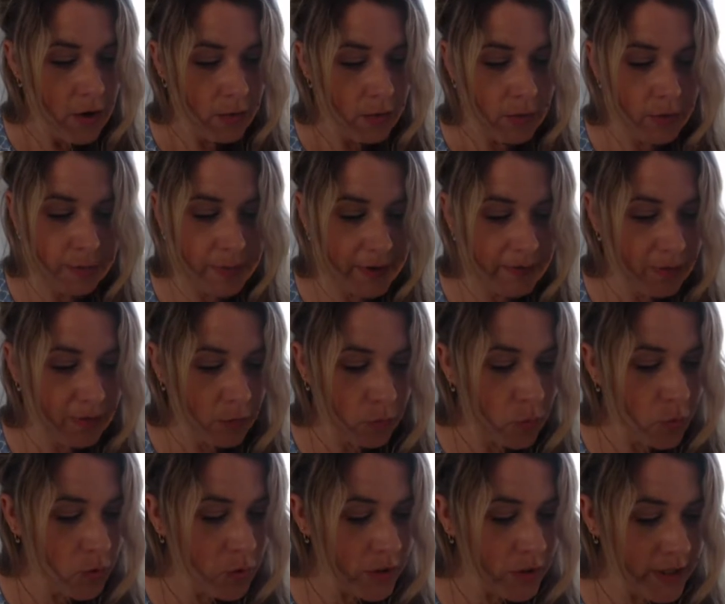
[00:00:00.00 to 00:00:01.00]
would be
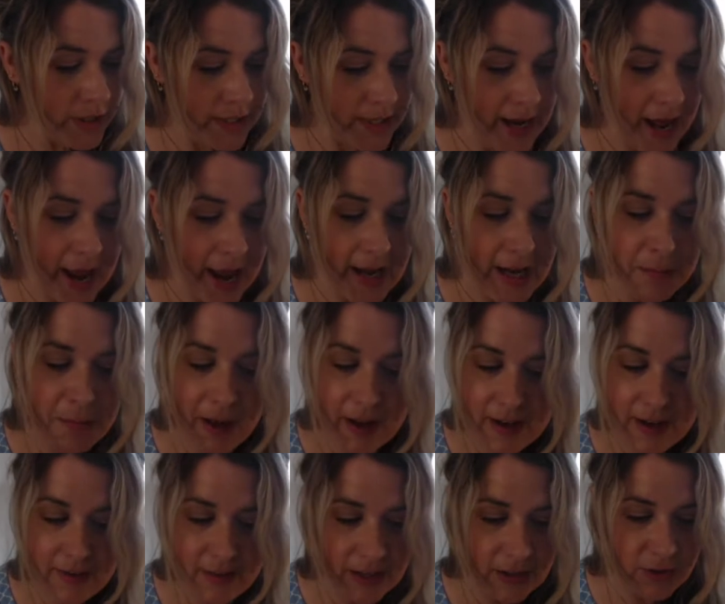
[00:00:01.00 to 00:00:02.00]
rewarded in any
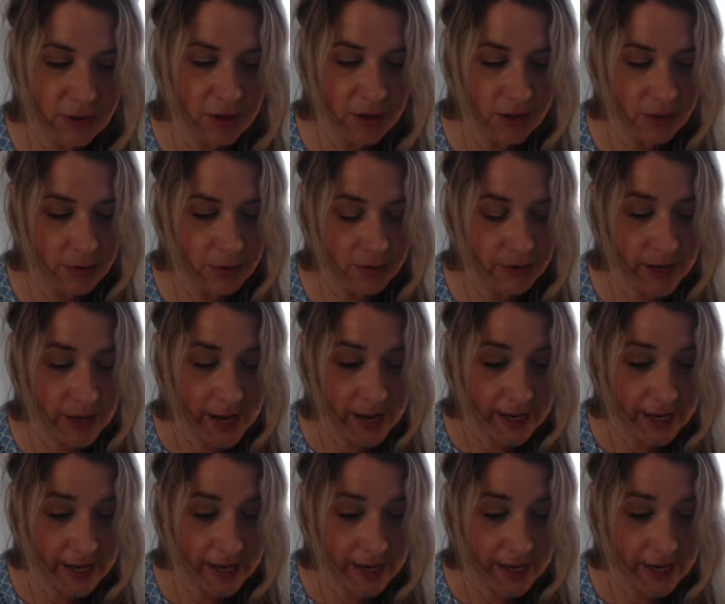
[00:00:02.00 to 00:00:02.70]
manner they chose,